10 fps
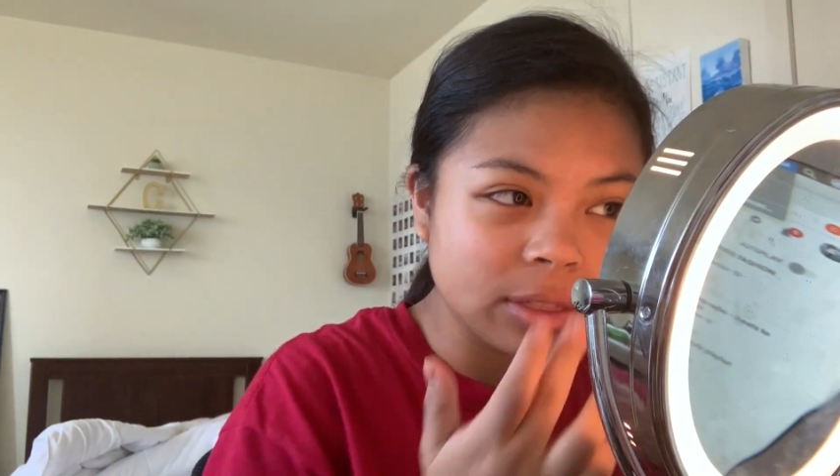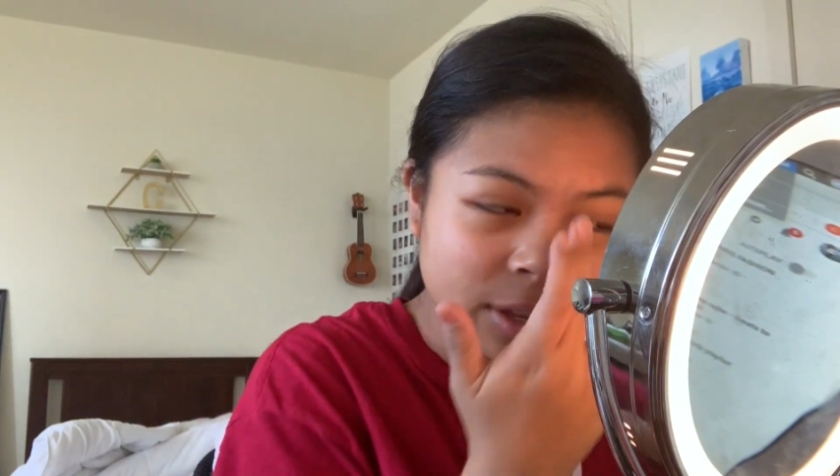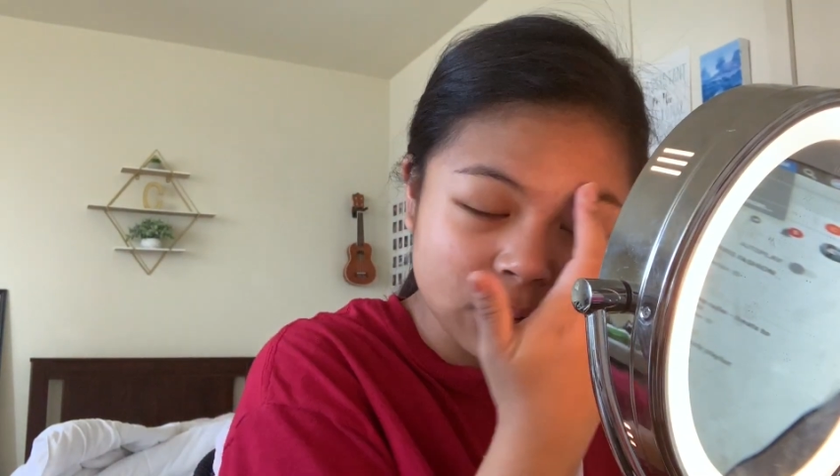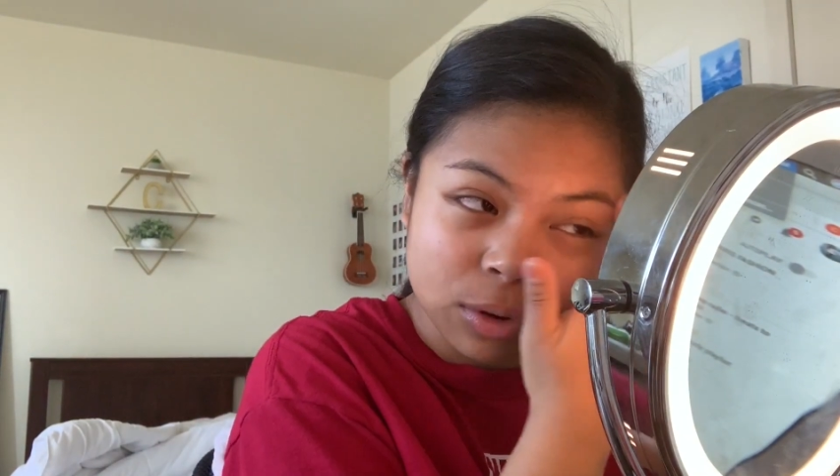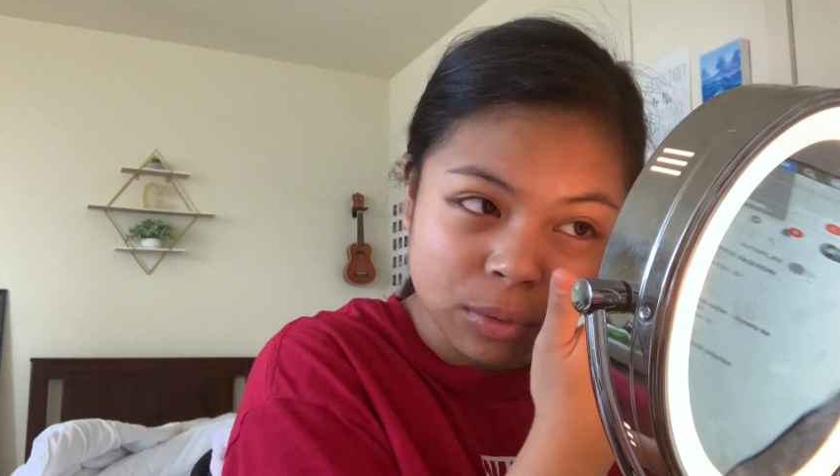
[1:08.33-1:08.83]

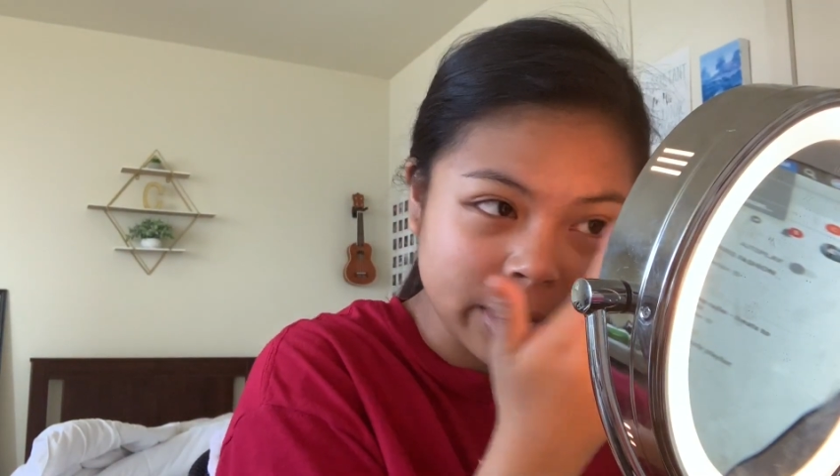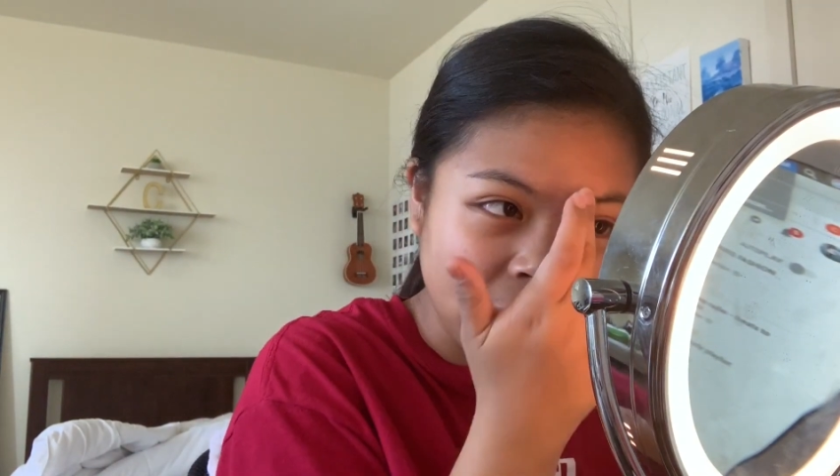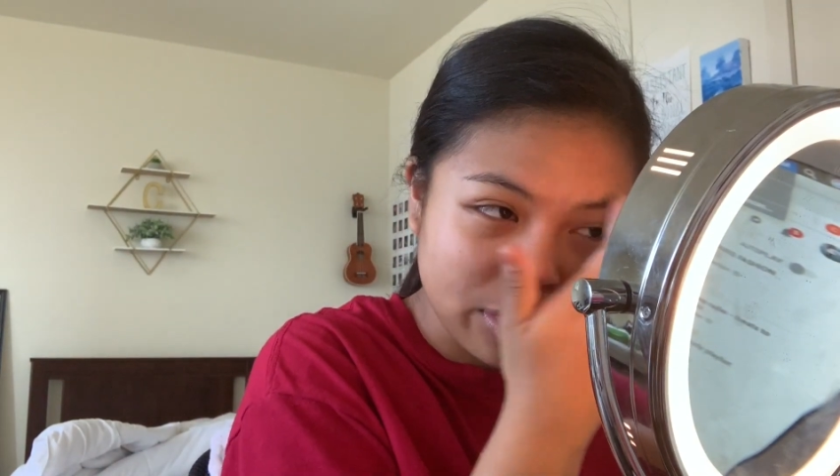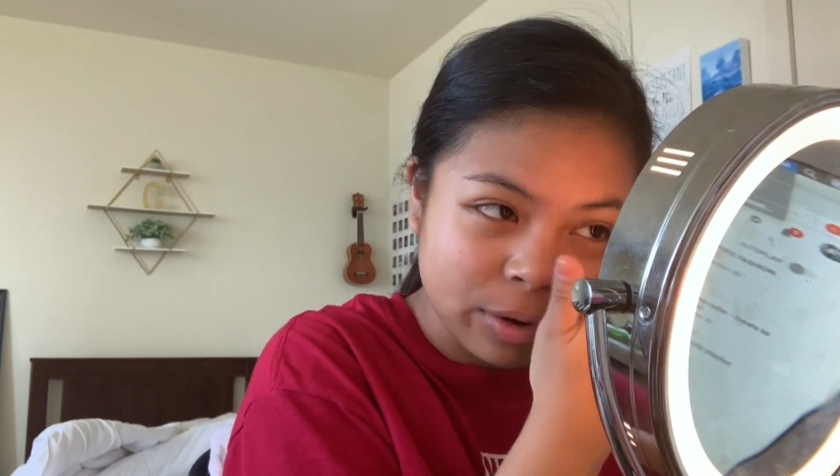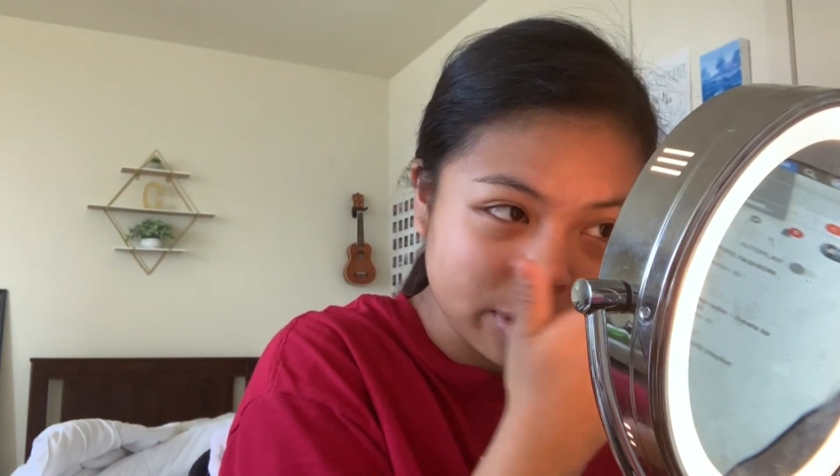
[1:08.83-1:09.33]
they do,
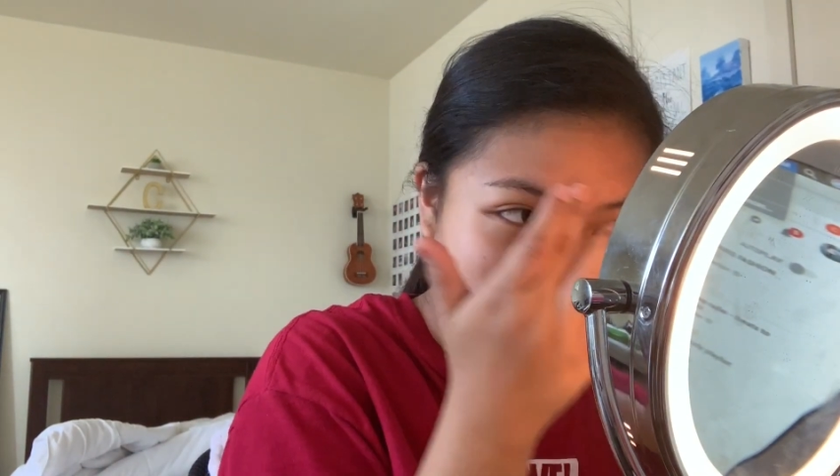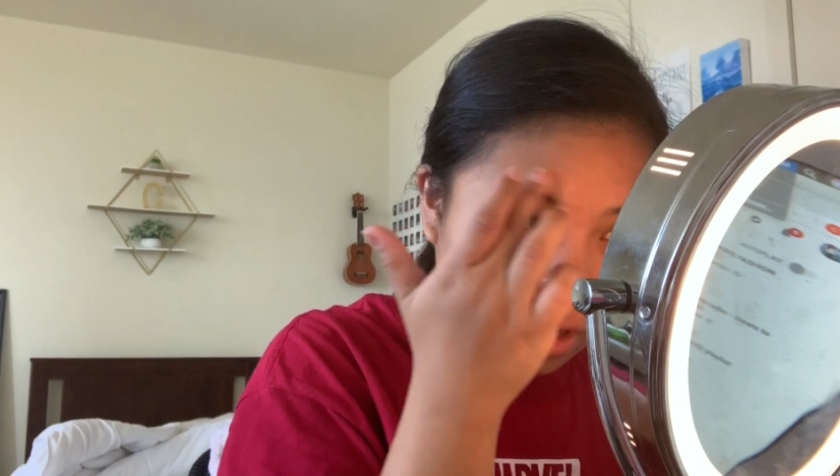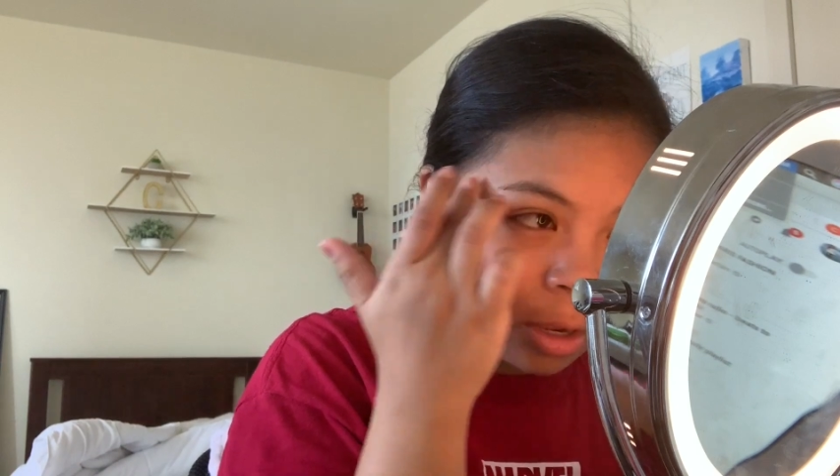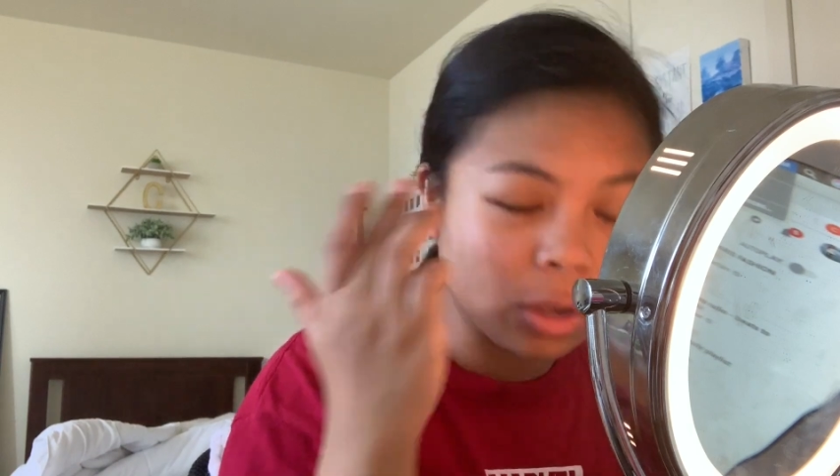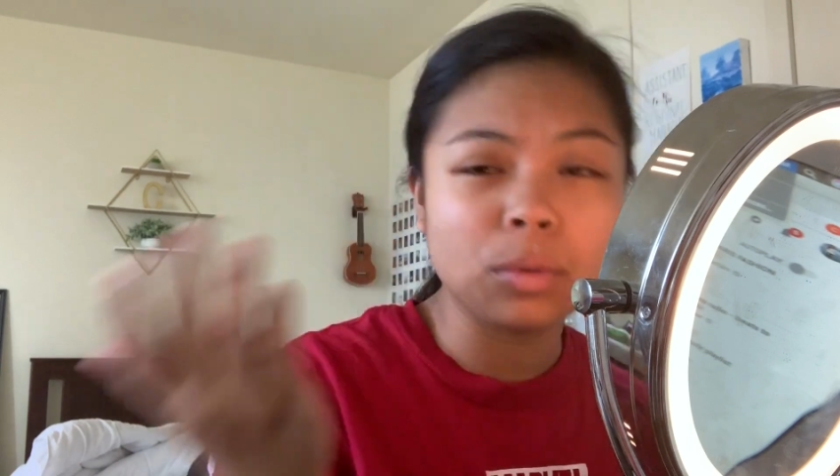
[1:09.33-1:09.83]
Catherine.
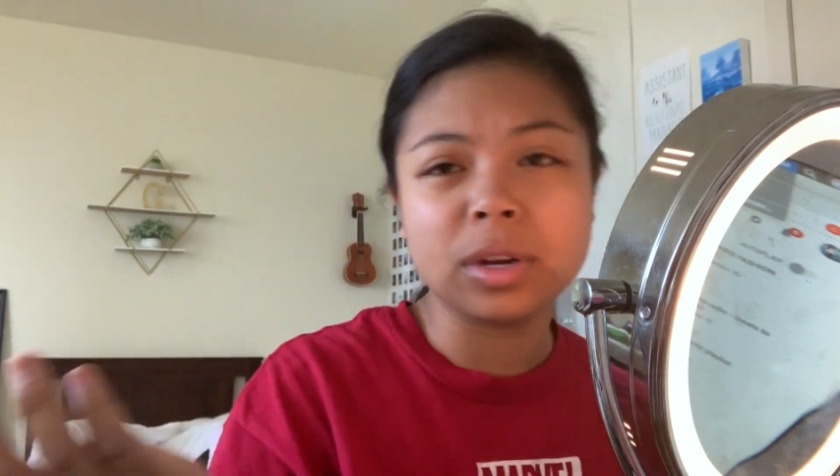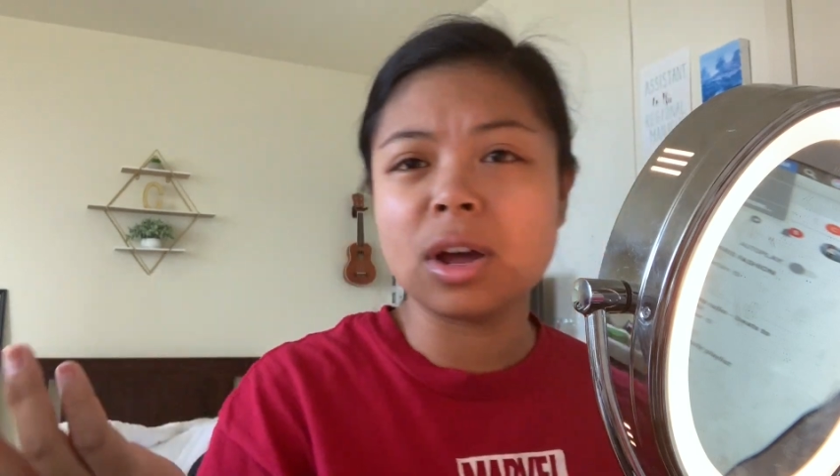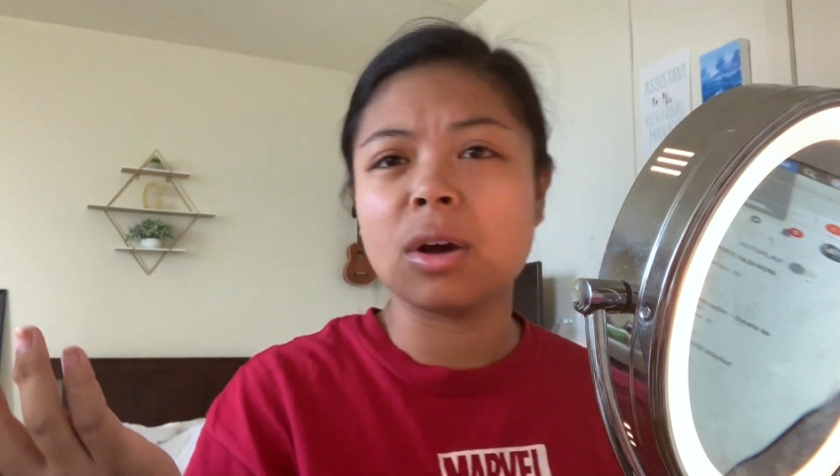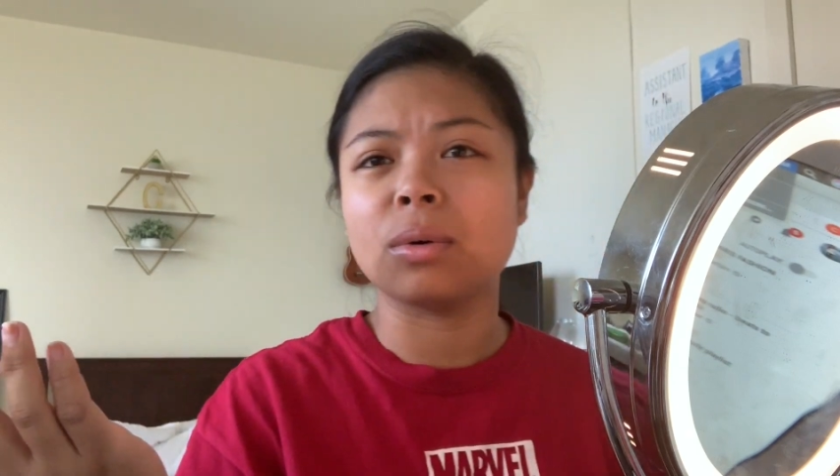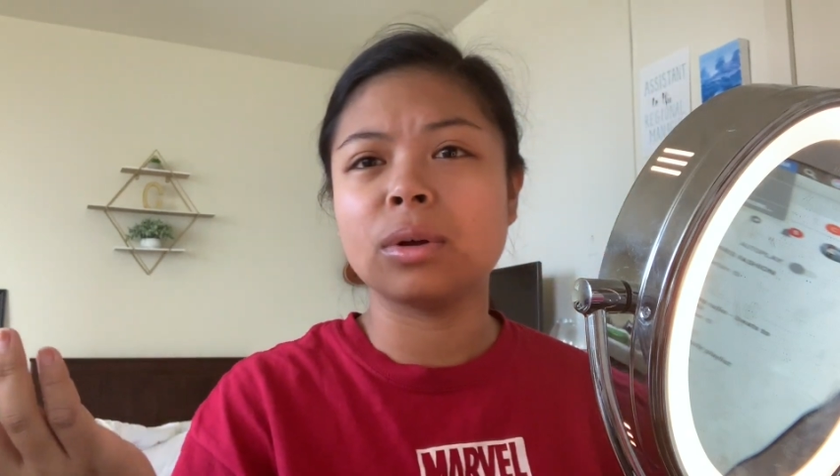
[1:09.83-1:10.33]
You would
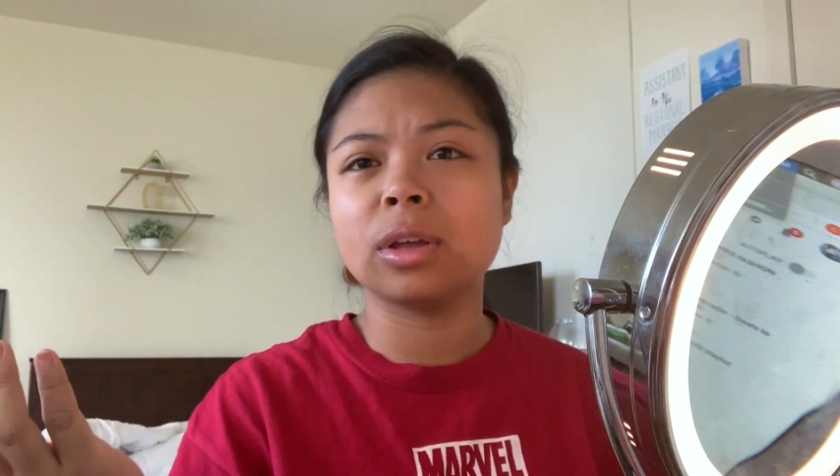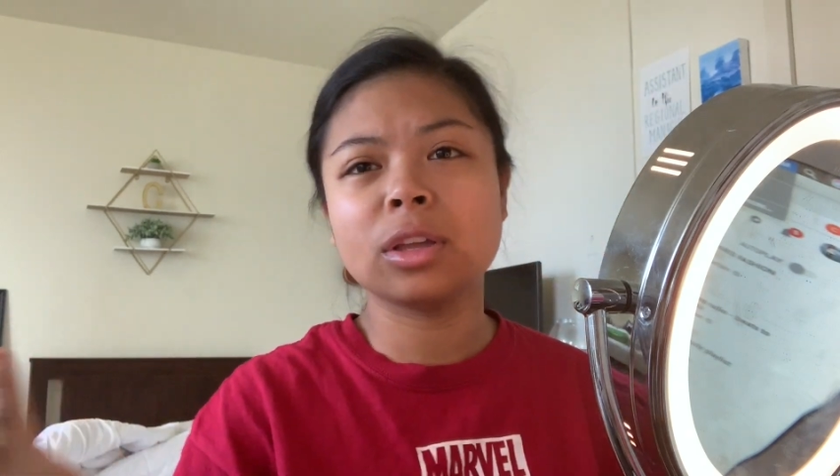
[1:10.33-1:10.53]
know.